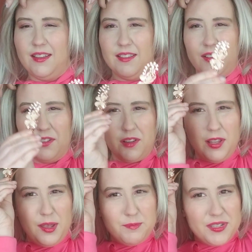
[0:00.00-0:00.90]
little
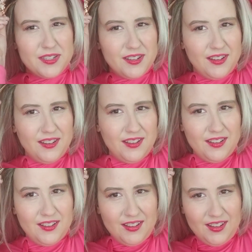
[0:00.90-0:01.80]
clips.
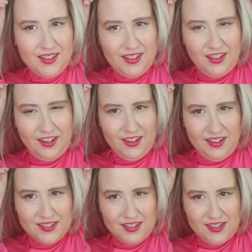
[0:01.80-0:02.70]
You can
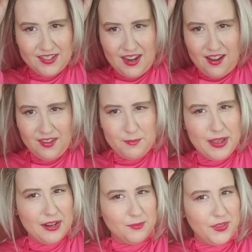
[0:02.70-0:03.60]
easily style it
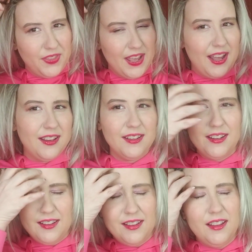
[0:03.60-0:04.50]
back with that.
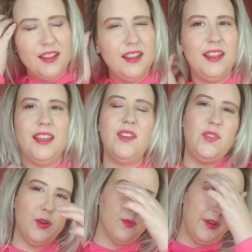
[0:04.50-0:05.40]
If
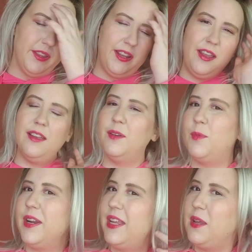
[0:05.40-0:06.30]
you really
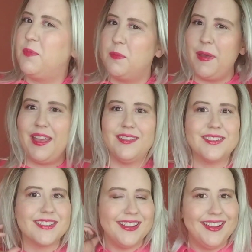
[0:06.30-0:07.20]
want to keep the
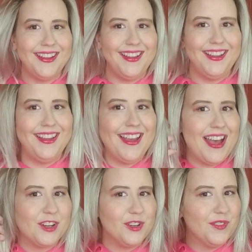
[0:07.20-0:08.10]
bangs
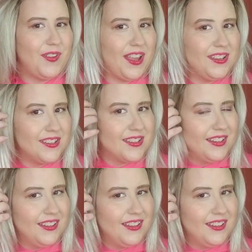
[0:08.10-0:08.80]
out of your face,